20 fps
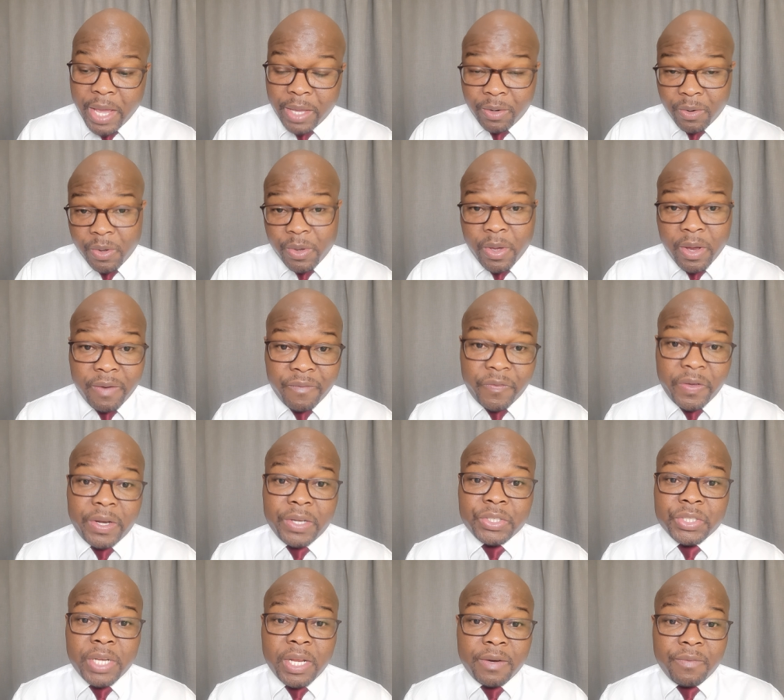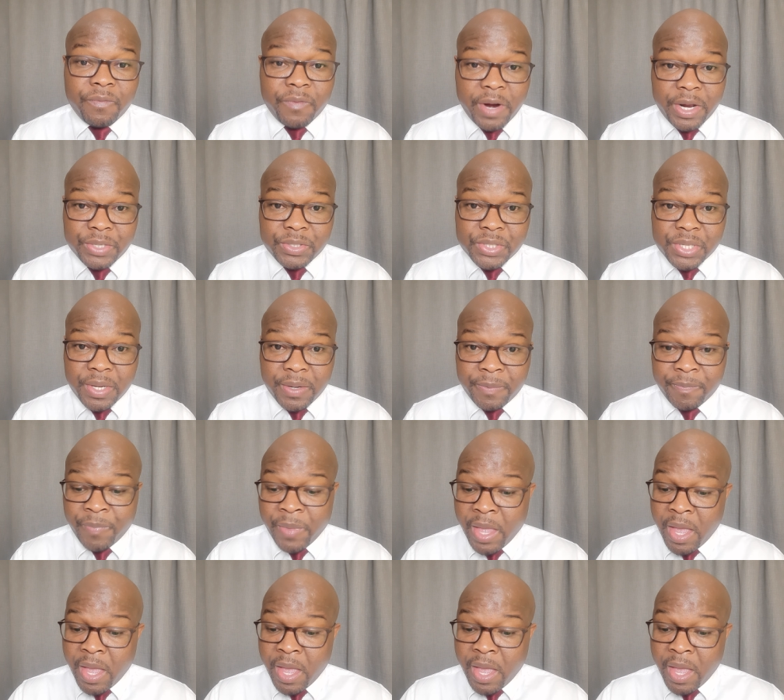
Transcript: I know you're a financial advisor.